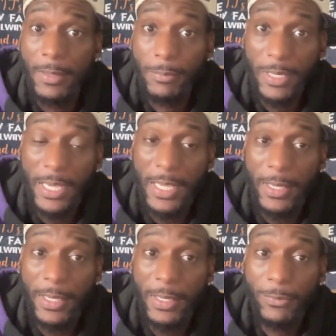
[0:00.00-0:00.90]
But
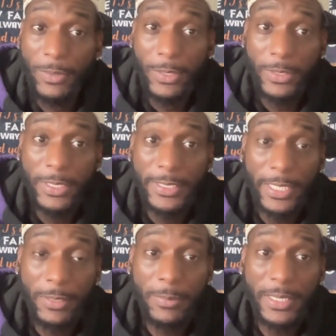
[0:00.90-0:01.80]
when you're
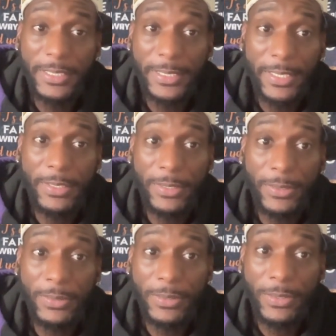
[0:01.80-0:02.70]
determined and
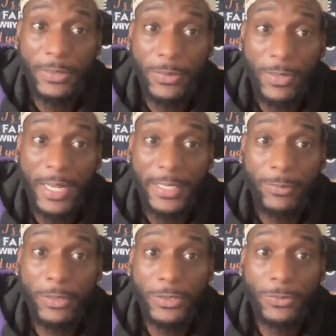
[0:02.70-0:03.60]
still going after
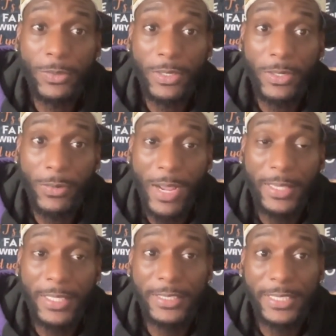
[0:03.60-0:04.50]
what you want to go
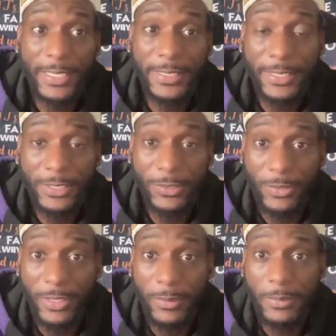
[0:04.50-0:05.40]
after and chasing your
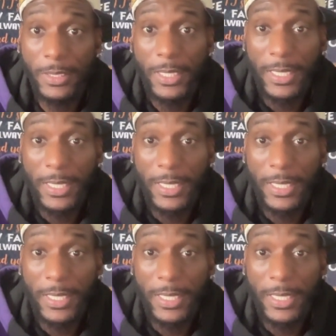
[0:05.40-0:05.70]
dreams,